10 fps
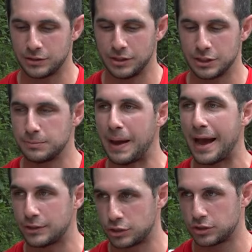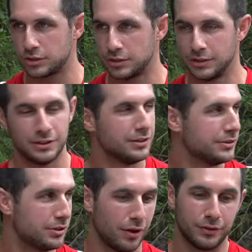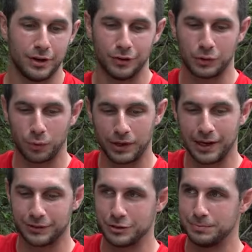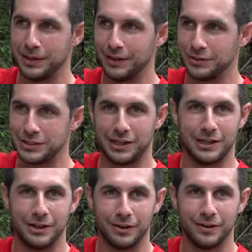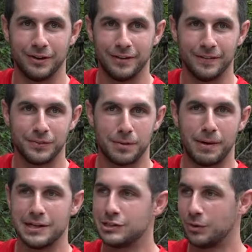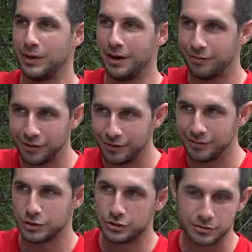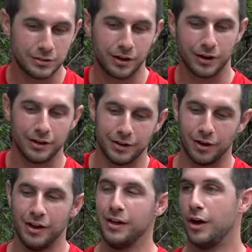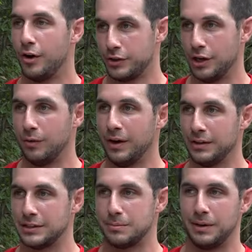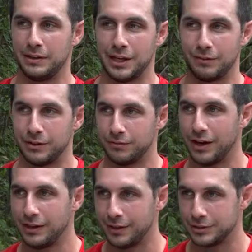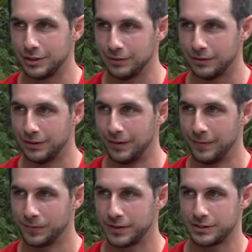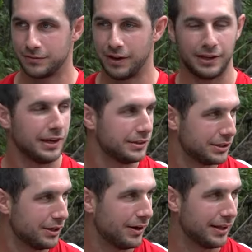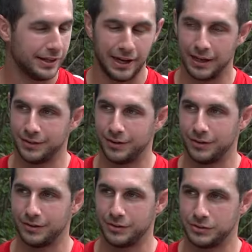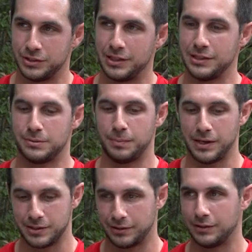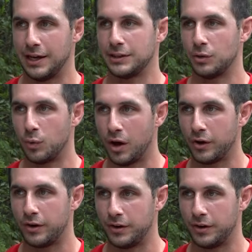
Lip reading: to dispatch. So, the corgi got those big ears, they can hear the mice or whatever. They're hitting. Oh, you know what? That's a big thing for the Vikings too. Because the Vikings, how they had their cities basically at the water.